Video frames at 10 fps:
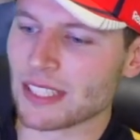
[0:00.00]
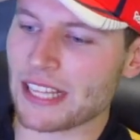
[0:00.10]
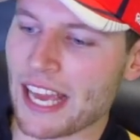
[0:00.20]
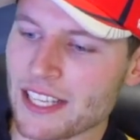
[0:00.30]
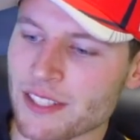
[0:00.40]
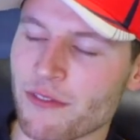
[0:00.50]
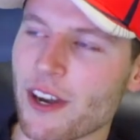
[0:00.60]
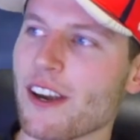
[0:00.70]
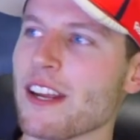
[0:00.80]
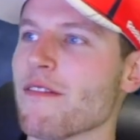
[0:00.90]
That is
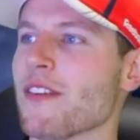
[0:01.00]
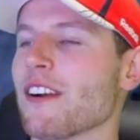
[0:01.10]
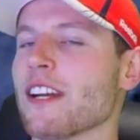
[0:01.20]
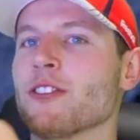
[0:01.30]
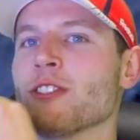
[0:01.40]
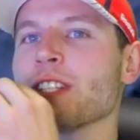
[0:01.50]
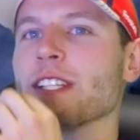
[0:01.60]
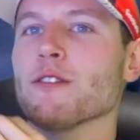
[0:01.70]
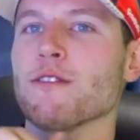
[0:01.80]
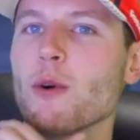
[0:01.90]
very, very
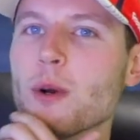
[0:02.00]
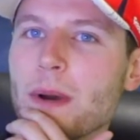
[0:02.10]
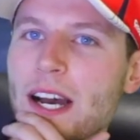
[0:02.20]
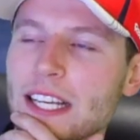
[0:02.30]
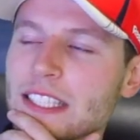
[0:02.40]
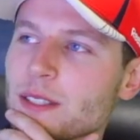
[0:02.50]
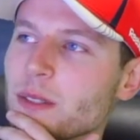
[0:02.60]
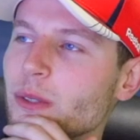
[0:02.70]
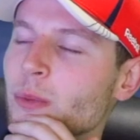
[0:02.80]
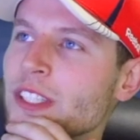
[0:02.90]
interesting. The forward
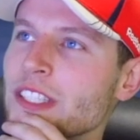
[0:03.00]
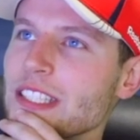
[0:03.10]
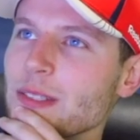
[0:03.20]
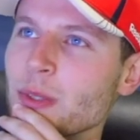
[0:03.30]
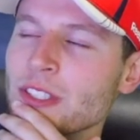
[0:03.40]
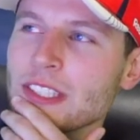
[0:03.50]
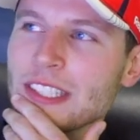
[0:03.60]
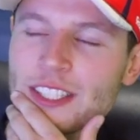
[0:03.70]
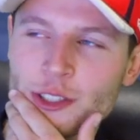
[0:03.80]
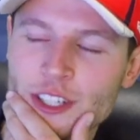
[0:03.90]
pass was, was
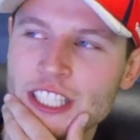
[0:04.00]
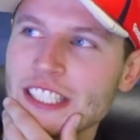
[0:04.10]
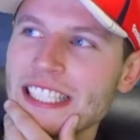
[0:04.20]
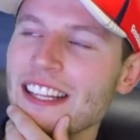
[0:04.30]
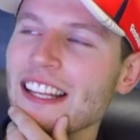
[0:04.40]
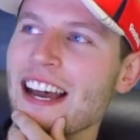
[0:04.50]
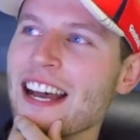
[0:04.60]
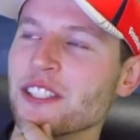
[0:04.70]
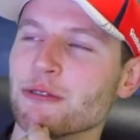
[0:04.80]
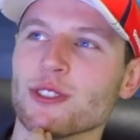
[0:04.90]
traditionally the
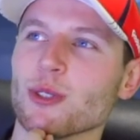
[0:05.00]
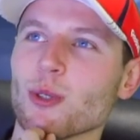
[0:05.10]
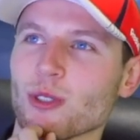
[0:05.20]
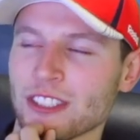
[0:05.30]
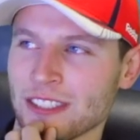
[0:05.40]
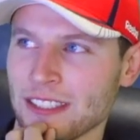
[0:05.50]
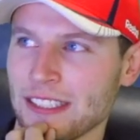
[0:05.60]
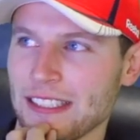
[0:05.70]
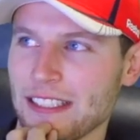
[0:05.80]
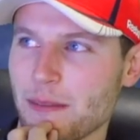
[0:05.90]
last resort
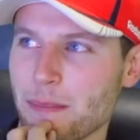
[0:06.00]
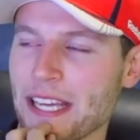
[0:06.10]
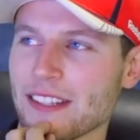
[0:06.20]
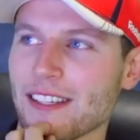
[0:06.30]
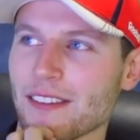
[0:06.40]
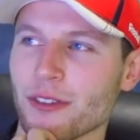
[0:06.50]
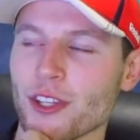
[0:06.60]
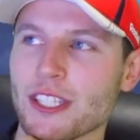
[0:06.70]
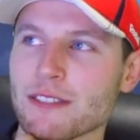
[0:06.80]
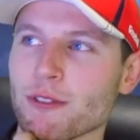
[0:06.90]
back then in the
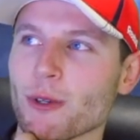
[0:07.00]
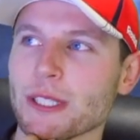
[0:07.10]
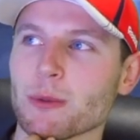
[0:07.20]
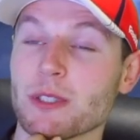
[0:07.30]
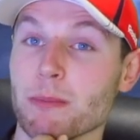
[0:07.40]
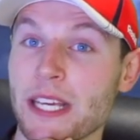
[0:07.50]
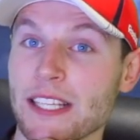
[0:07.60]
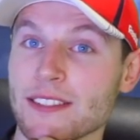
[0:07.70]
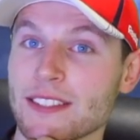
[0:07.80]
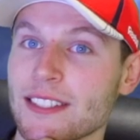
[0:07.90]
30s and 40s, which
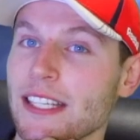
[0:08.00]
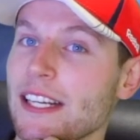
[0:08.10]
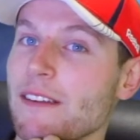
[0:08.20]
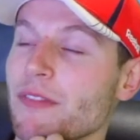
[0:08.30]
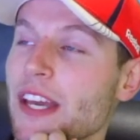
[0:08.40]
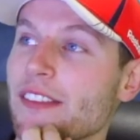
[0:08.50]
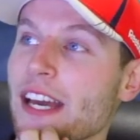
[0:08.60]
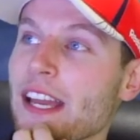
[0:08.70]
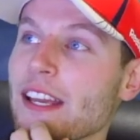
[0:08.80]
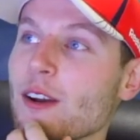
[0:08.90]
means that
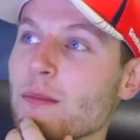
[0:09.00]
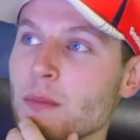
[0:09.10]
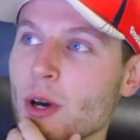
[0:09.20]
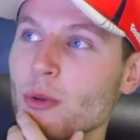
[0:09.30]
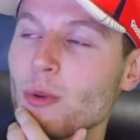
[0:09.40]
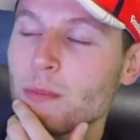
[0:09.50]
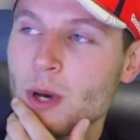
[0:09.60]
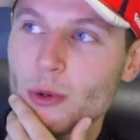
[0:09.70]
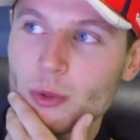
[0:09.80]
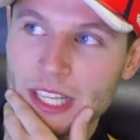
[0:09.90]
they model,
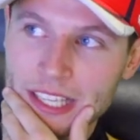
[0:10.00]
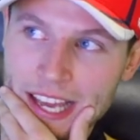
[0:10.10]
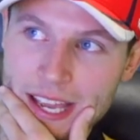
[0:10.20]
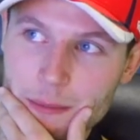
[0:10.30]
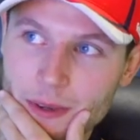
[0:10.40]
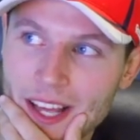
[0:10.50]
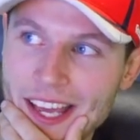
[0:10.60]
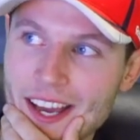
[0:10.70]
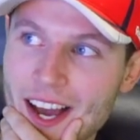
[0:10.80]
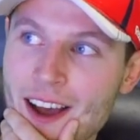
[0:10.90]
modeled their
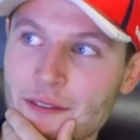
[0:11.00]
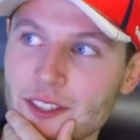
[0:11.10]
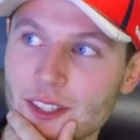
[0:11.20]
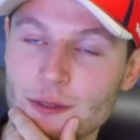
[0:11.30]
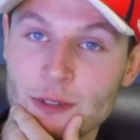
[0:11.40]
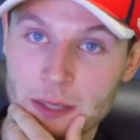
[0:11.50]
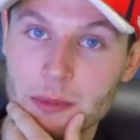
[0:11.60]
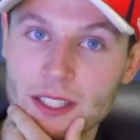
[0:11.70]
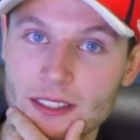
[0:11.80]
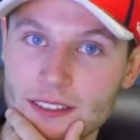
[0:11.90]
gameplay after
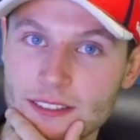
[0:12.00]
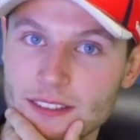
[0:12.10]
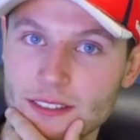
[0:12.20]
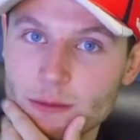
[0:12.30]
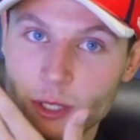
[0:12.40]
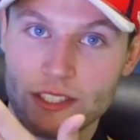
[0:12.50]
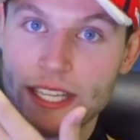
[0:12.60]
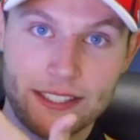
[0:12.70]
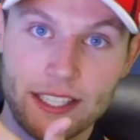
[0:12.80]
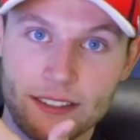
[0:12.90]
rugby, which
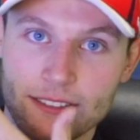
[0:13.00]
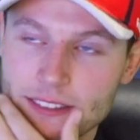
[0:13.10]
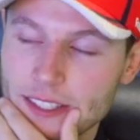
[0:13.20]
they did.